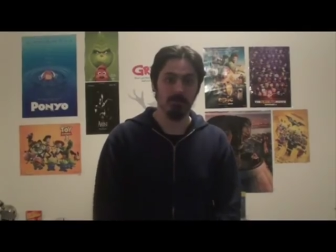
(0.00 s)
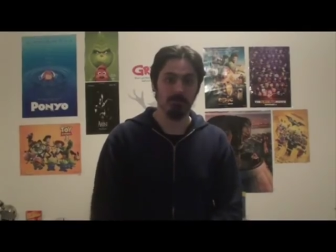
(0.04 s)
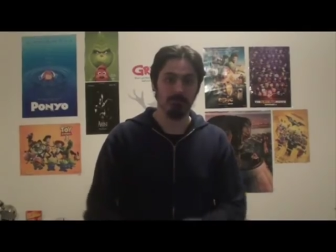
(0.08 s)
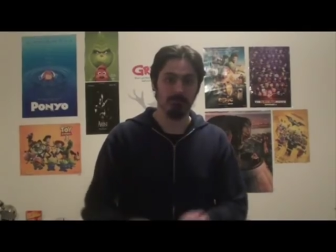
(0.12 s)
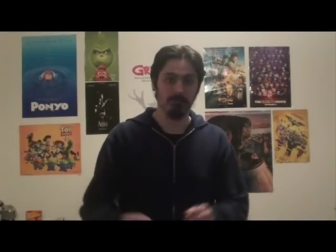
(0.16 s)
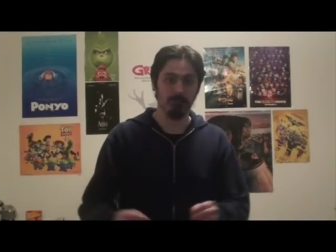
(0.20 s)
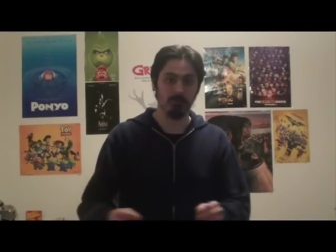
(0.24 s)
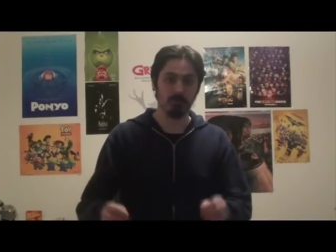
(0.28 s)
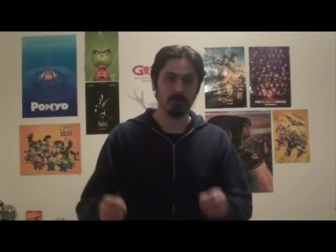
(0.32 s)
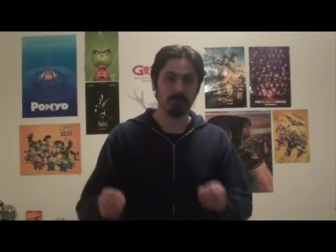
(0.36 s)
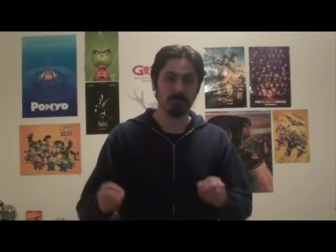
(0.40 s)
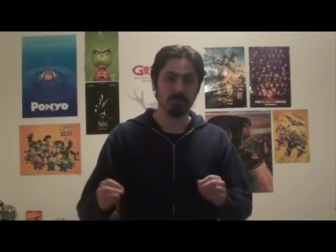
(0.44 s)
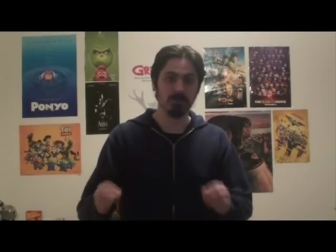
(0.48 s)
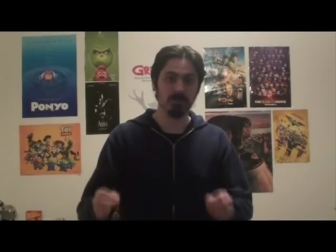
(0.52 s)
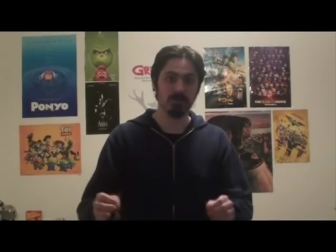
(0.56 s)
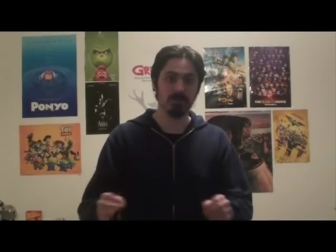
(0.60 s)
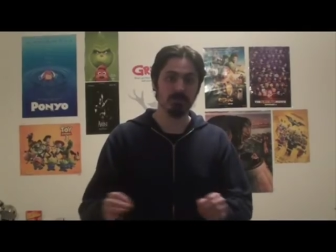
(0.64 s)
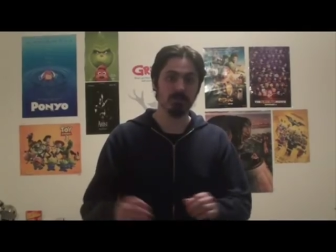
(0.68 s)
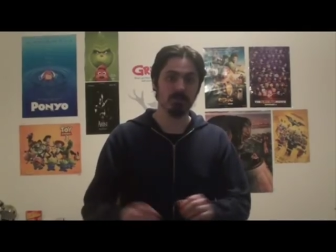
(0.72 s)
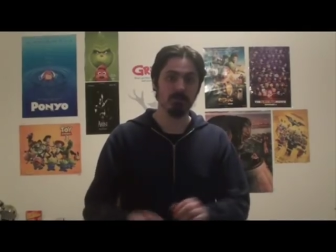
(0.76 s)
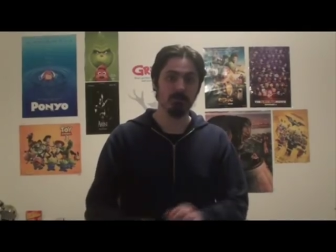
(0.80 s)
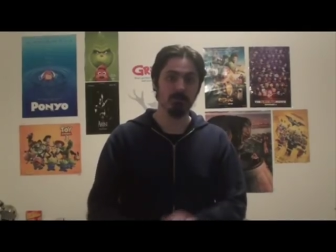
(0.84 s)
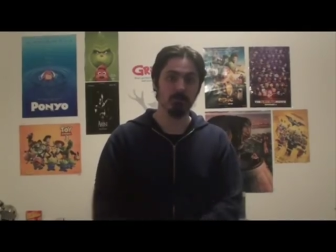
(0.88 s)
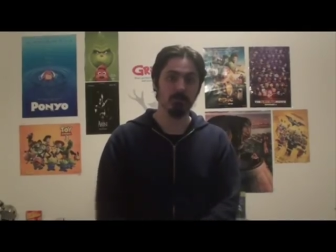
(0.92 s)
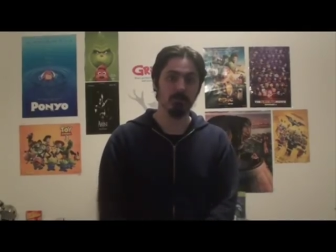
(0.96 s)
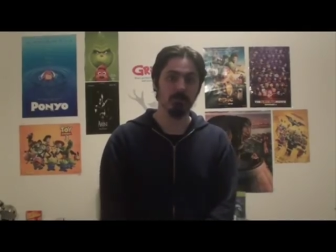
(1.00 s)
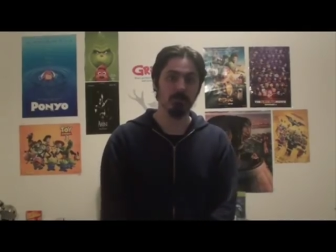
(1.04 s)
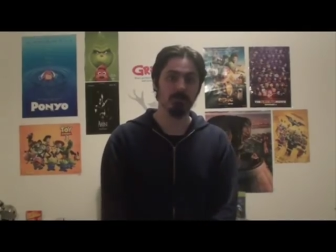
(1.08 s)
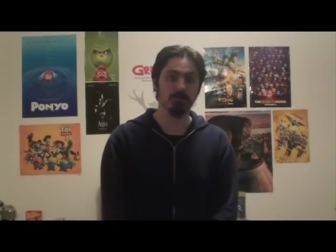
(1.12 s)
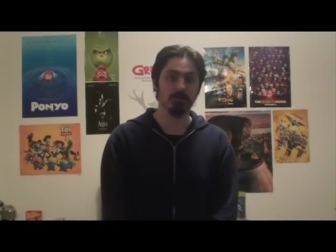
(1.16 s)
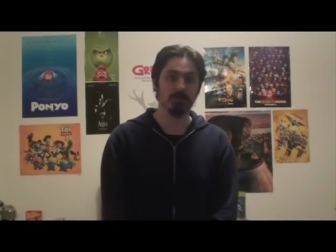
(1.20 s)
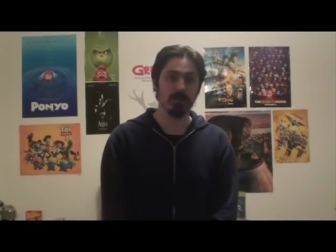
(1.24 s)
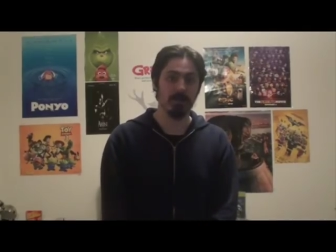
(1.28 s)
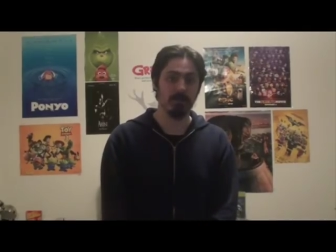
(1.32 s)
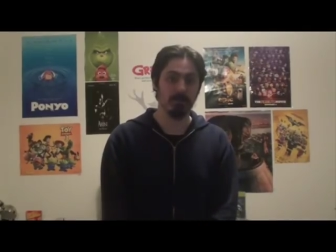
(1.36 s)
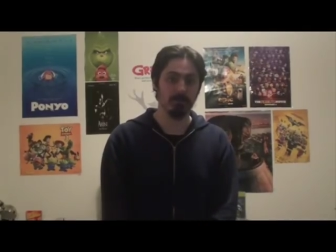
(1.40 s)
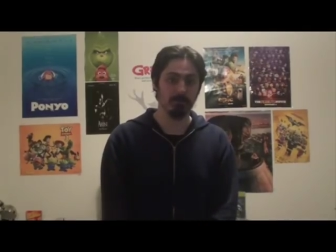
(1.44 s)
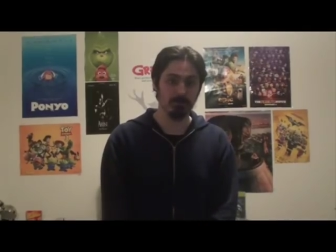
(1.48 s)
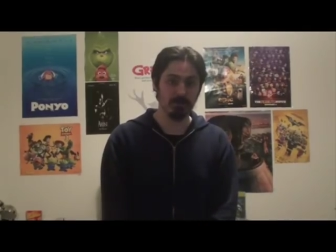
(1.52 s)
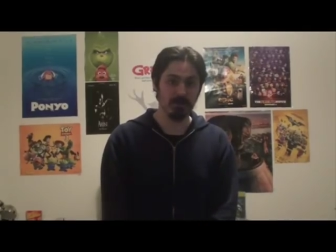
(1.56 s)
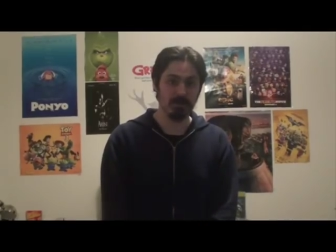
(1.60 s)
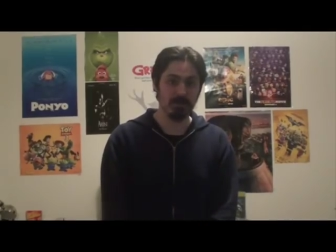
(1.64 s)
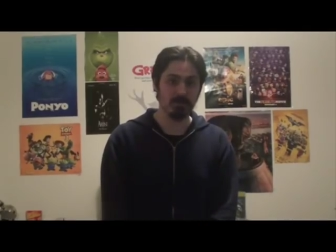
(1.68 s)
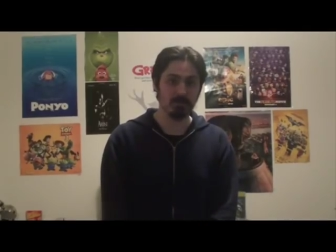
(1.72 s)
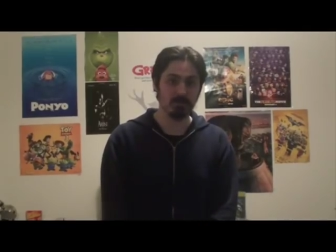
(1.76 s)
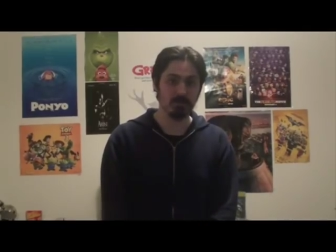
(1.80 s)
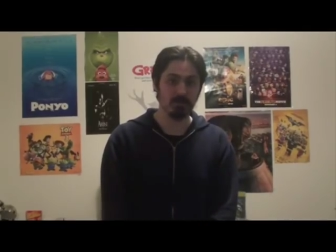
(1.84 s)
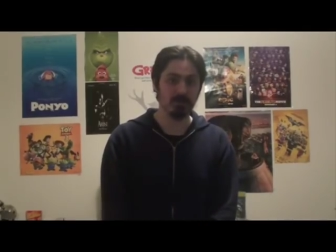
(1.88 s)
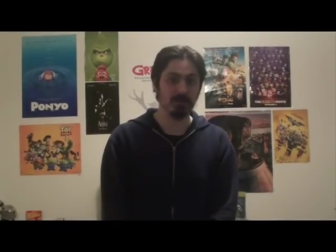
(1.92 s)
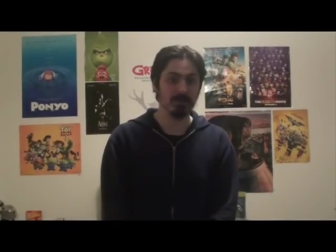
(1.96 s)
The first Disney-produced
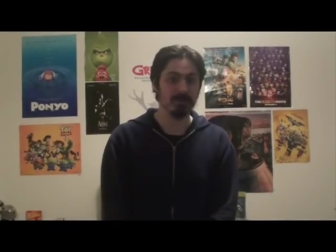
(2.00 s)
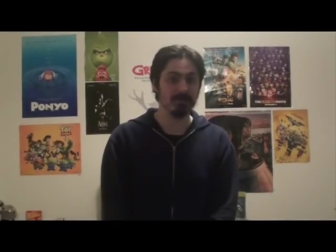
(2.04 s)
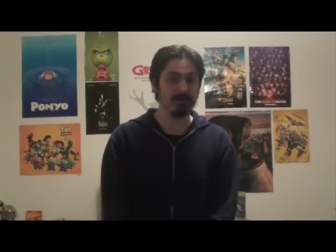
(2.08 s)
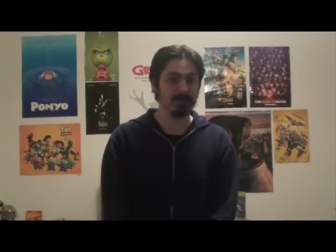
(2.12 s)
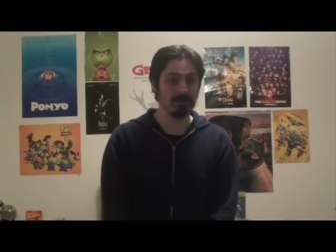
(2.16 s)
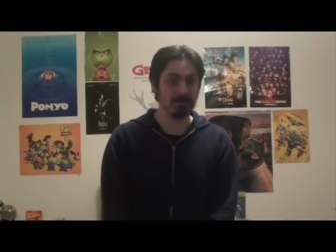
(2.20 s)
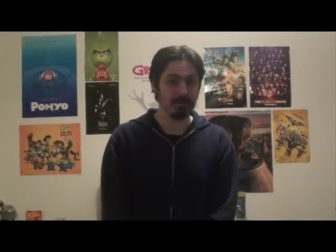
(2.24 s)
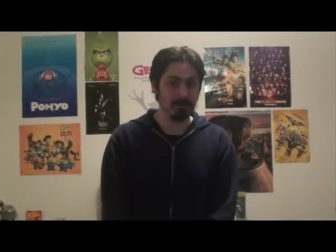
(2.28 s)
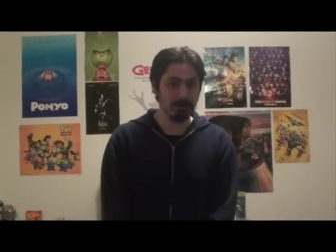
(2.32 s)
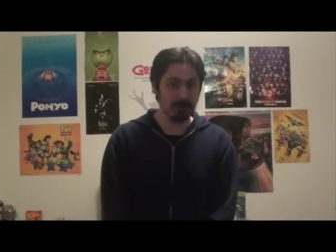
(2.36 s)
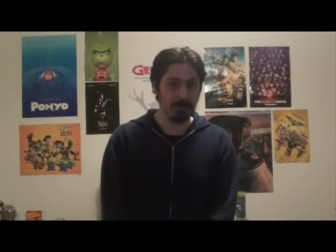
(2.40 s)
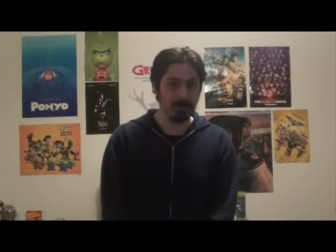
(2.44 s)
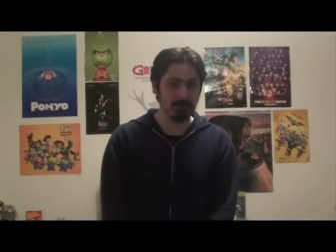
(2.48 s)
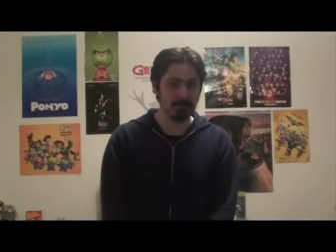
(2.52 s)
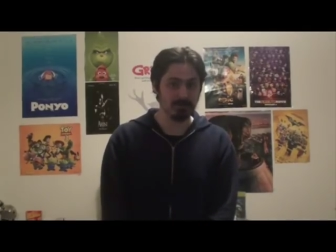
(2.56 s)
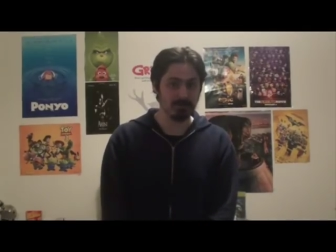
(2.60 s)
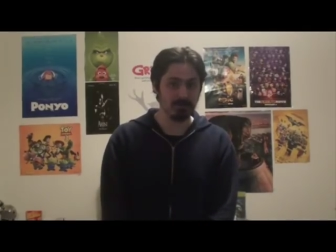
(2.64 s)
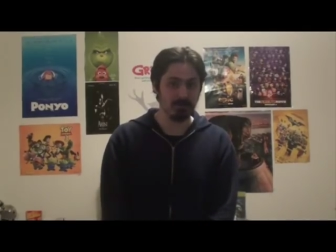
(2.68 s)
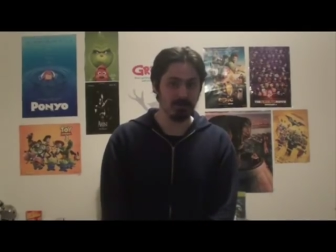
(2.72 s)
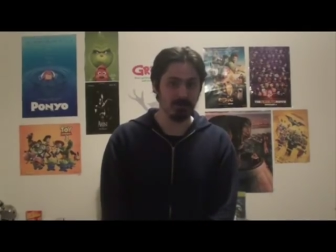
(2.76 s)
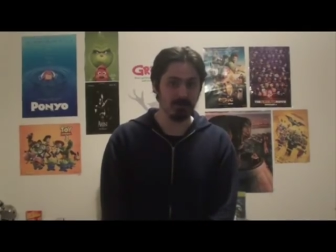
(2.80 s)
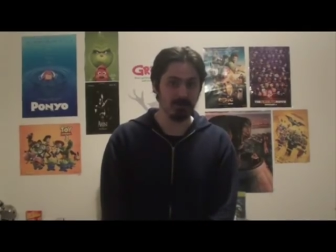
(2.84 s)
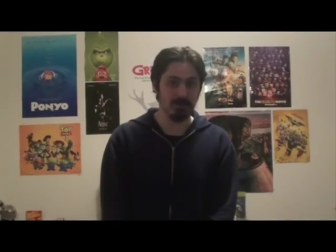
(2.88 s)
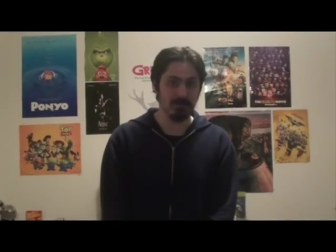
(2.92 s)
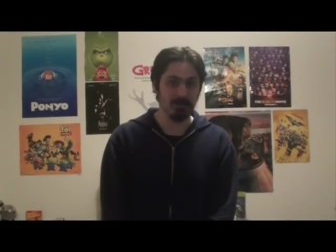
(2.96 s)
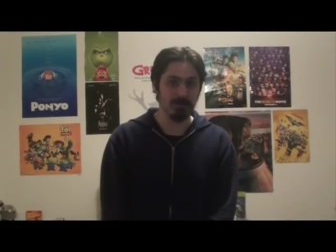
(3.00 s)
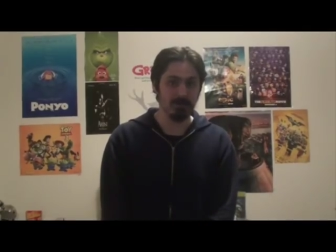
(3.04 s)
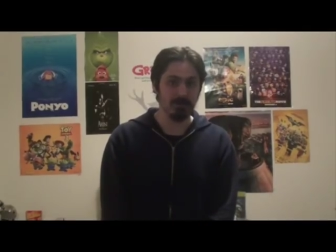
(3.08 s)
adaptation is a classic,